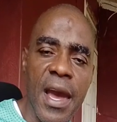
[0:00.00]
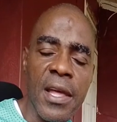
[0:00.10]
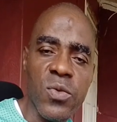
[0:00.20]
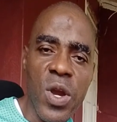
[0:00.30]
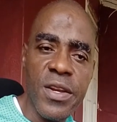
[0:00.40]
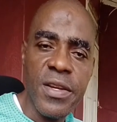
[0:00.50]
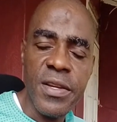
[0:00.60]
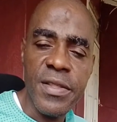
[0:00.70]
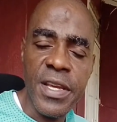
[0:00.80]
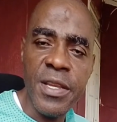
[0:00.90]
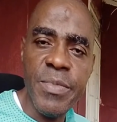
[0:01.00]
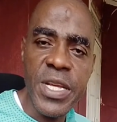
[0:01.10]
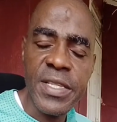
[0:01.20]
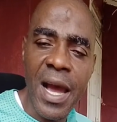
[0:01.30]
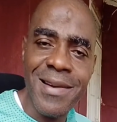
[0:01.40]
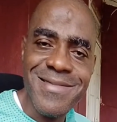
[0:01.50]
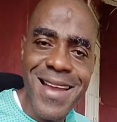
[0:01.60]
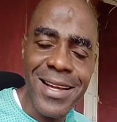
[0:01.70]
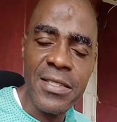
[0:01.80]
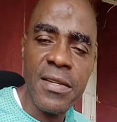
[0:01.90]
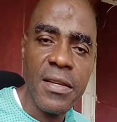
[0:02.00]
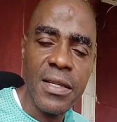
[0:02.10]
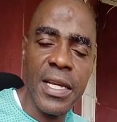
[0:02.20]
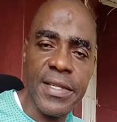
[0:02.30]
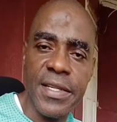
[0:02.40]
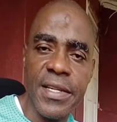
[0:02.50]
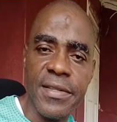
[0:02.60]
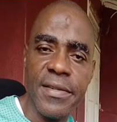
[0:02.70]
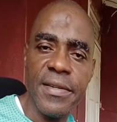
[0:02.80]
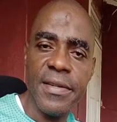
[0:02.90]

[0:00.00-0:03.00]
And the inmates are not getting it.